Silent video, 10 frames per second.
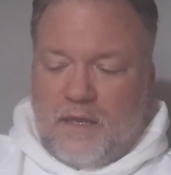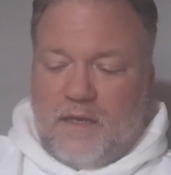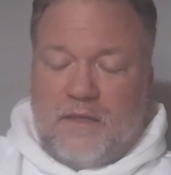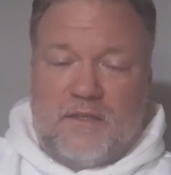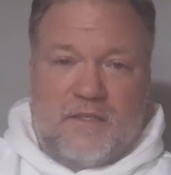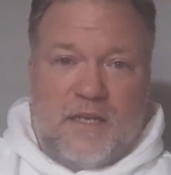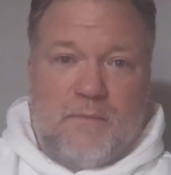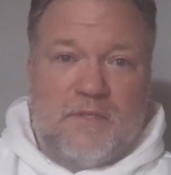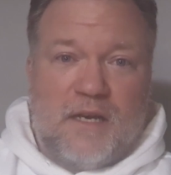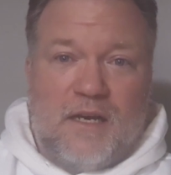And at the
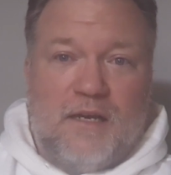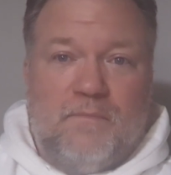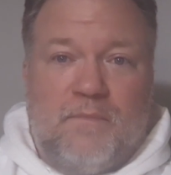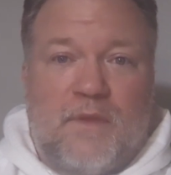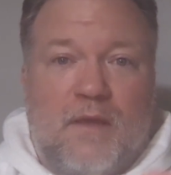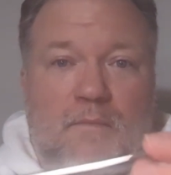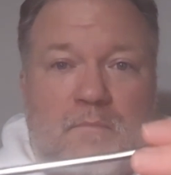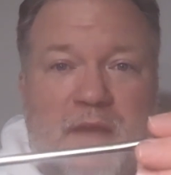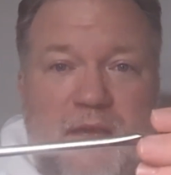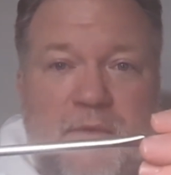same time,
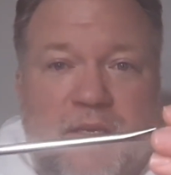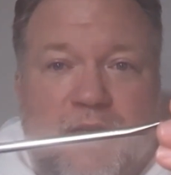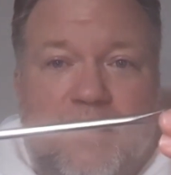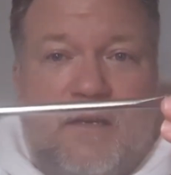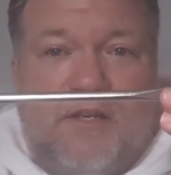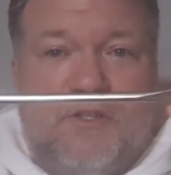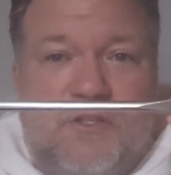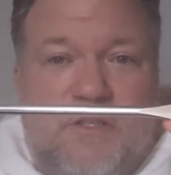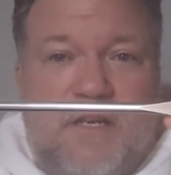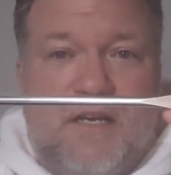maybe I
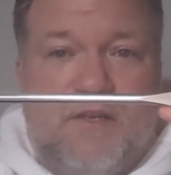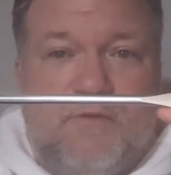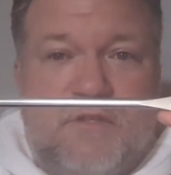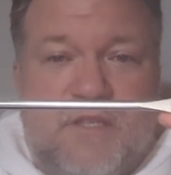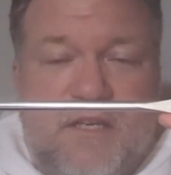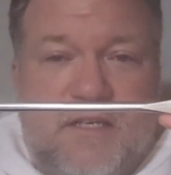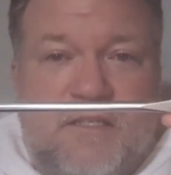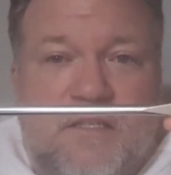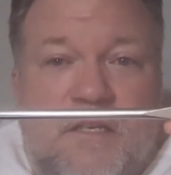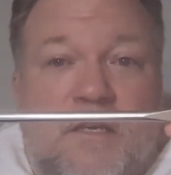should not use
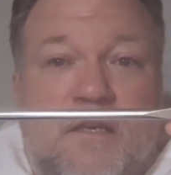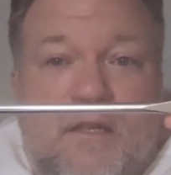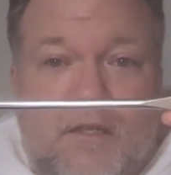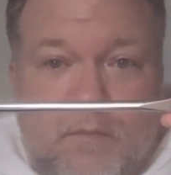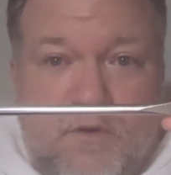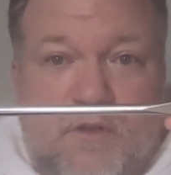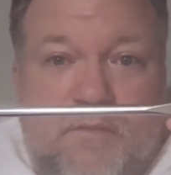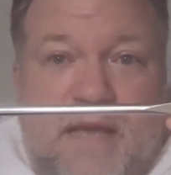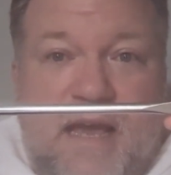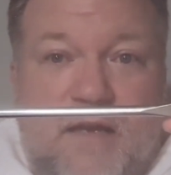this to
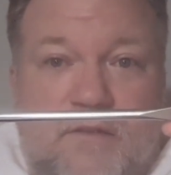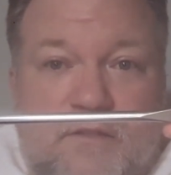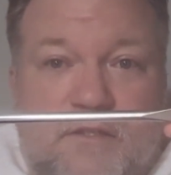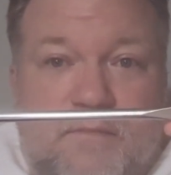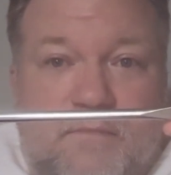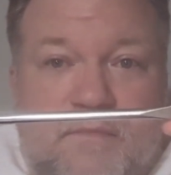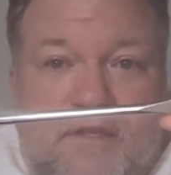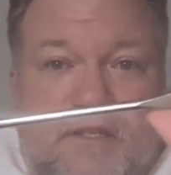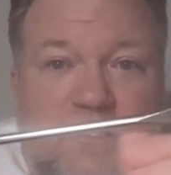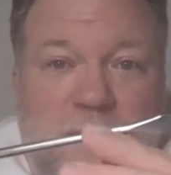pull panels.
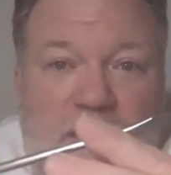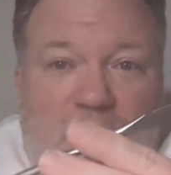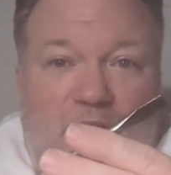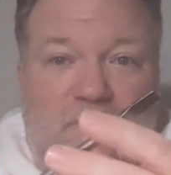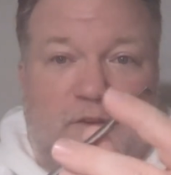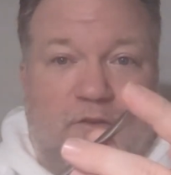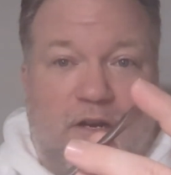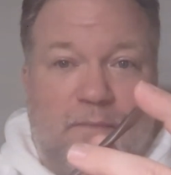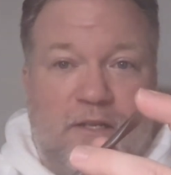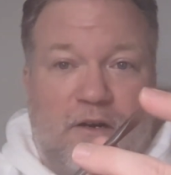This is made out of
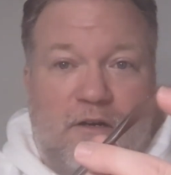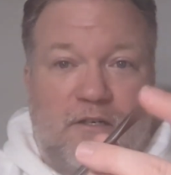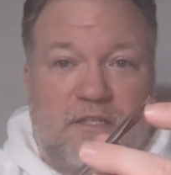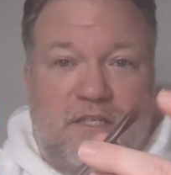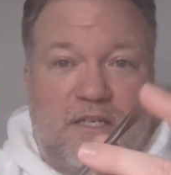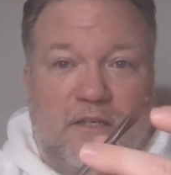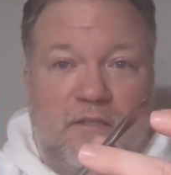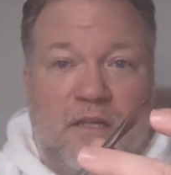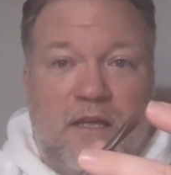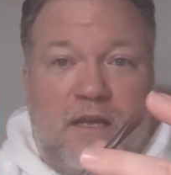incredibly hard
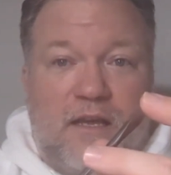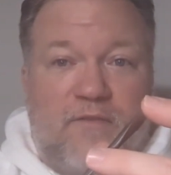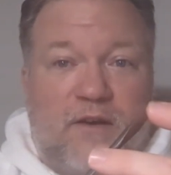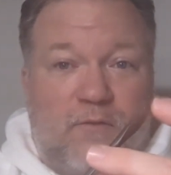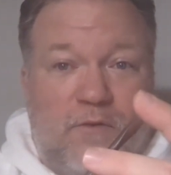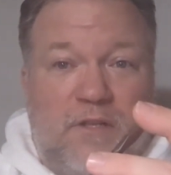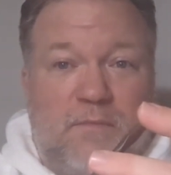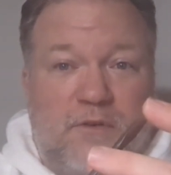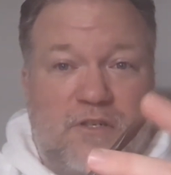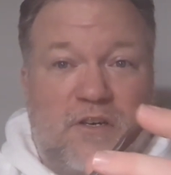steel. If I really
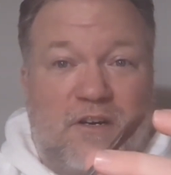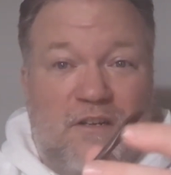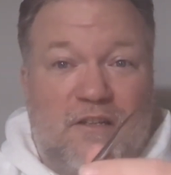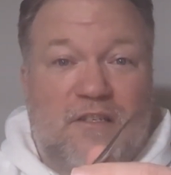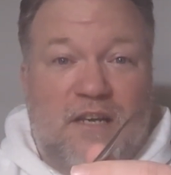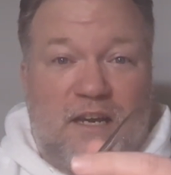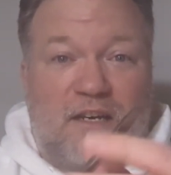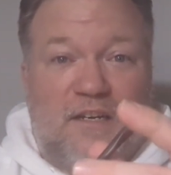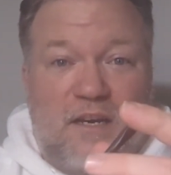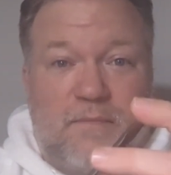pushed hard on this, I
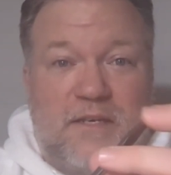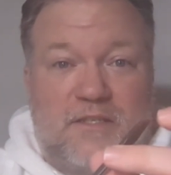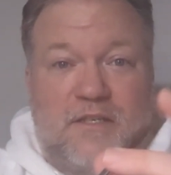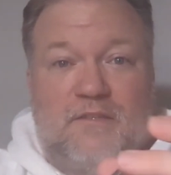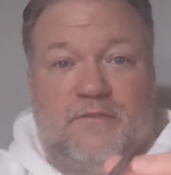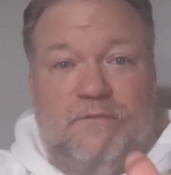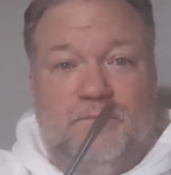could cut myself.